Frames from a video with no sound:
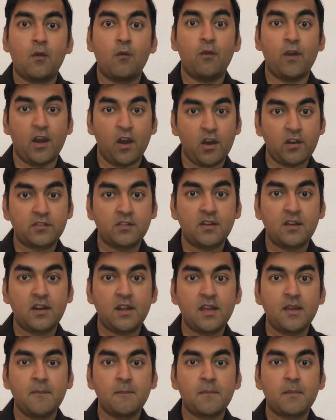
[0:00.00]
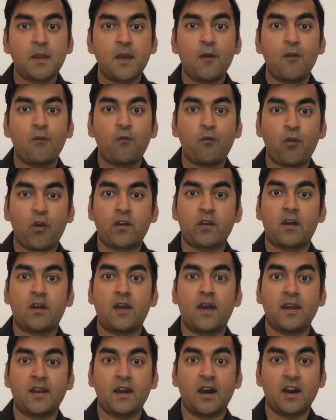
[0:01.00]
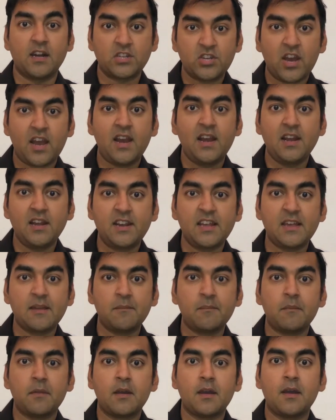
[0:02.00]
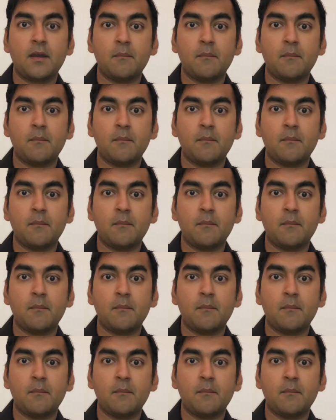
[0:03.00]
Velocity for an Agile team